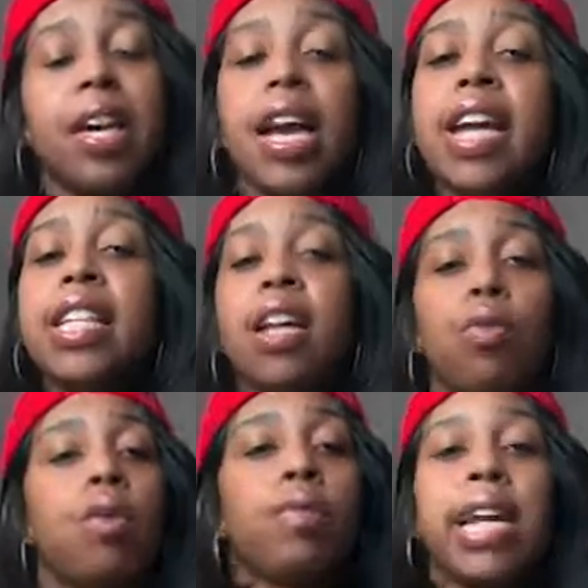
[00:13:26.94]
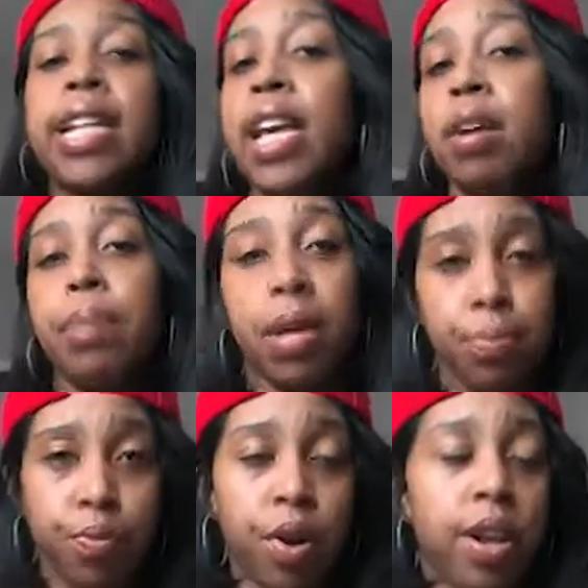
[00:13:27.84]
Ain't nothing wrong with that damn
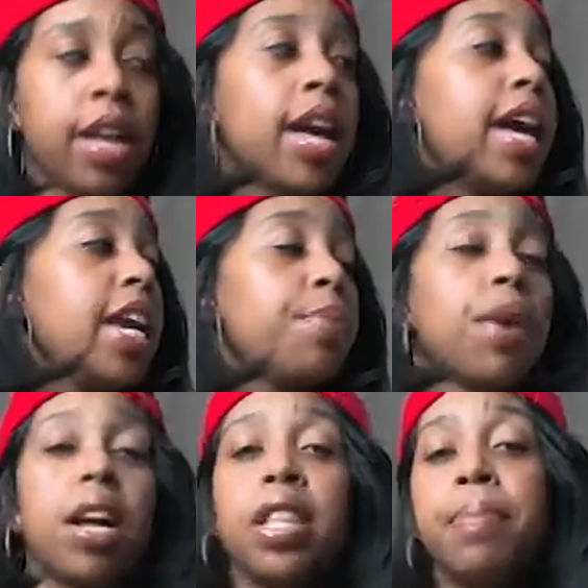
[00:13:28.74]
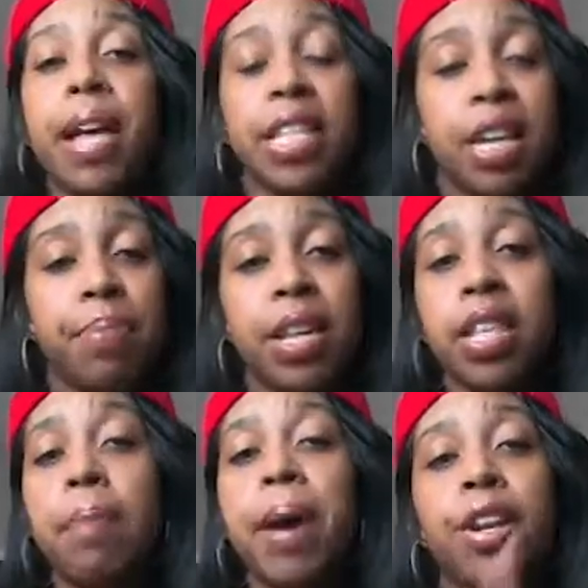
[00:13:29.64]
paperwork. He probably about to get picked
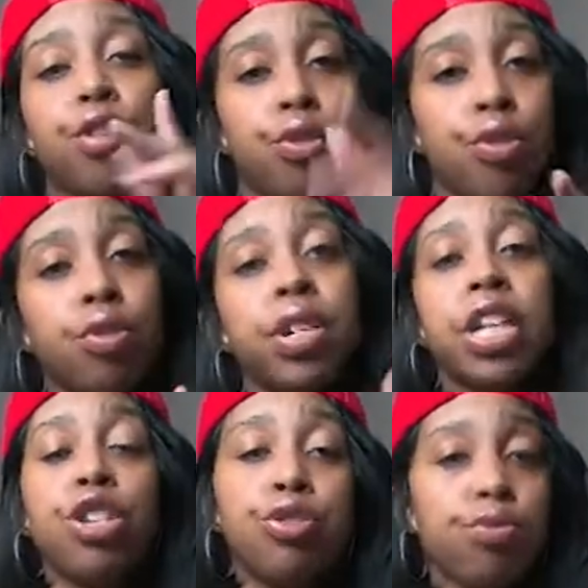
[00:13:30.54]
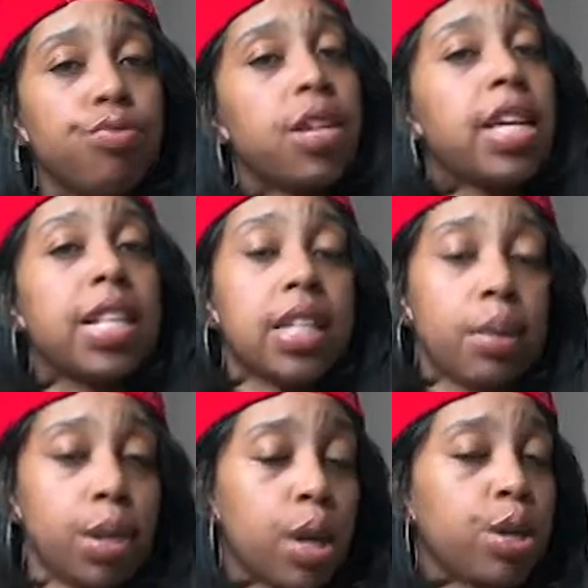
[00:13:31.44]
up by the girl that he told you he had
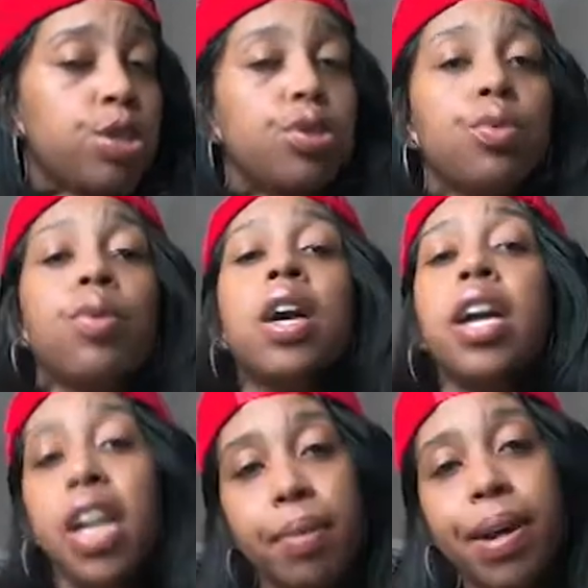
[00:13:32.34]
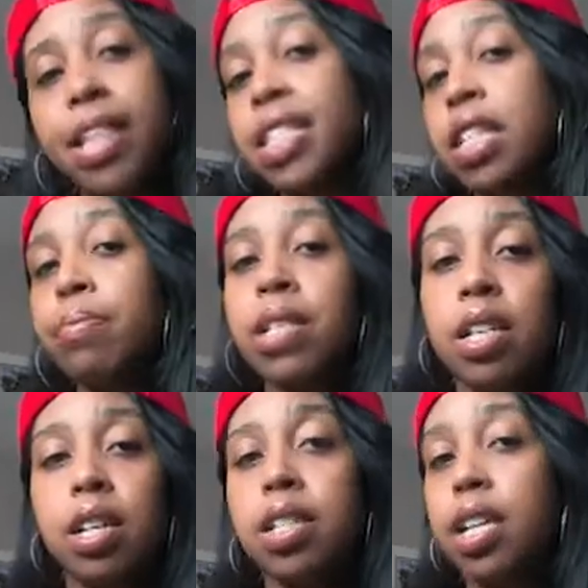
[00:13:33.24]
stopped talking to. He probably still been
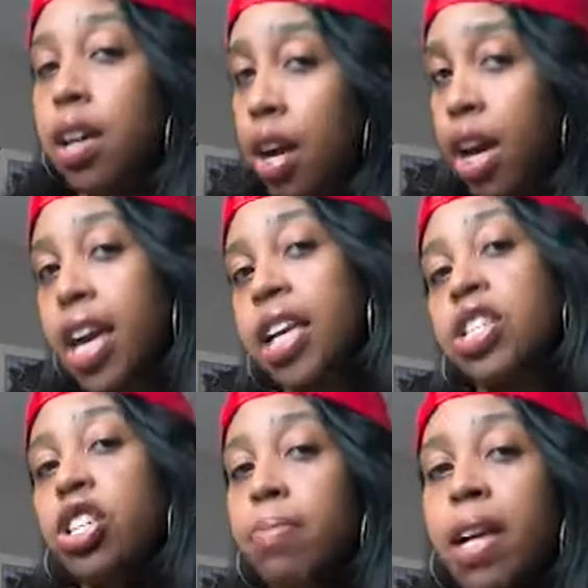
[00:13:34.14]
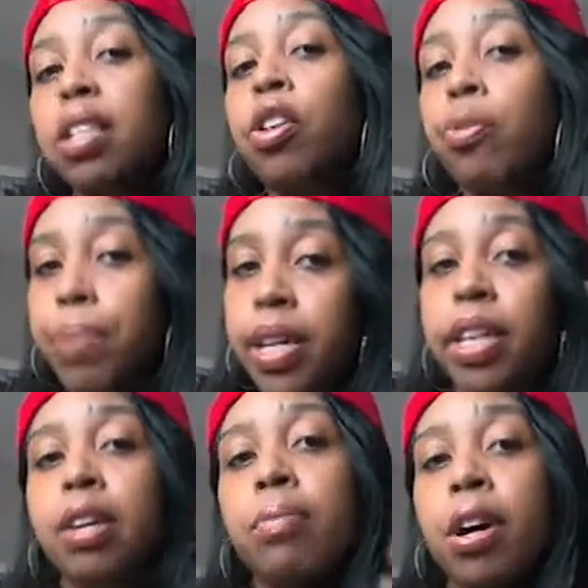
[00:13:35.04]
talking to her, and she about to go pick
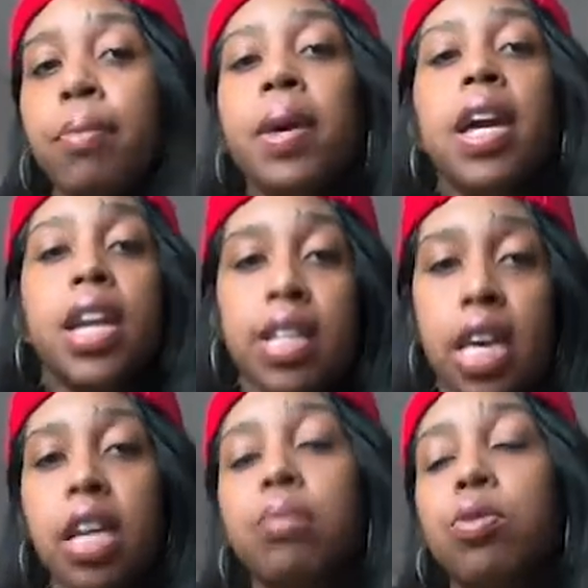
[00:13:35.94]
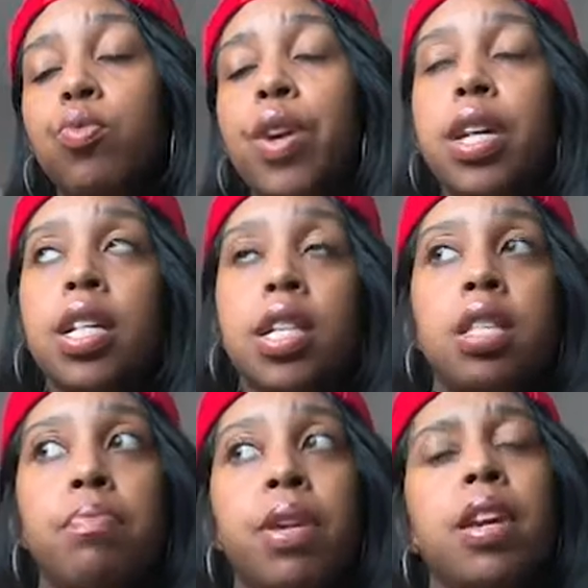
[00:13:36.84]
him up and take him to where he needs to
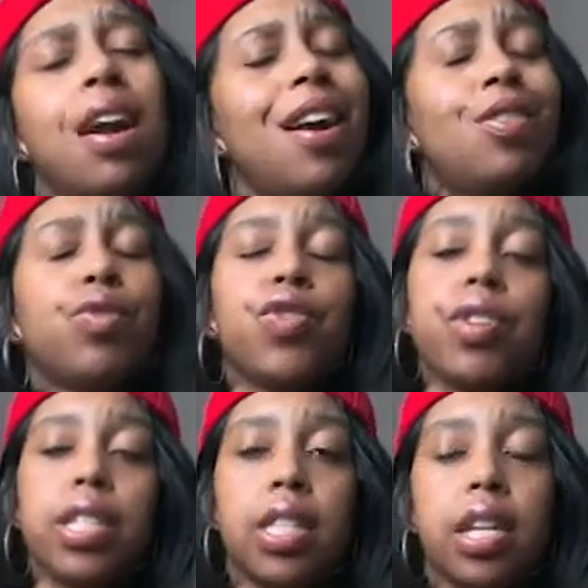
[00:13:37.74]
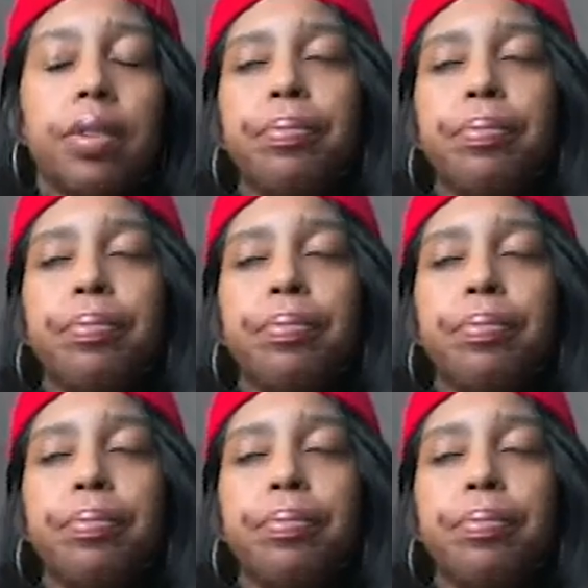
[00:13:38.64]
be. I don't trust it.